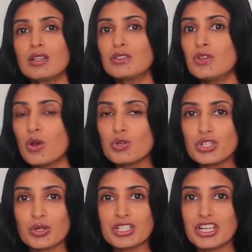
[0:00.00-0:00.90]
no
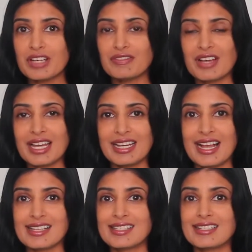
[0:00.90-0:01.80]
short-chain fatty
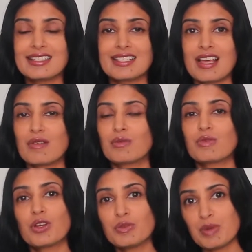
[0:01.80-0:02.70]
acids that
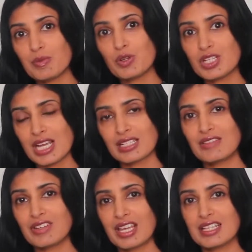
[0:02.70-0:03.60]
could be
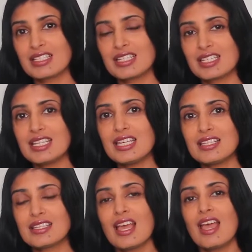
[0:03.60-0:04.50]
protective against disease,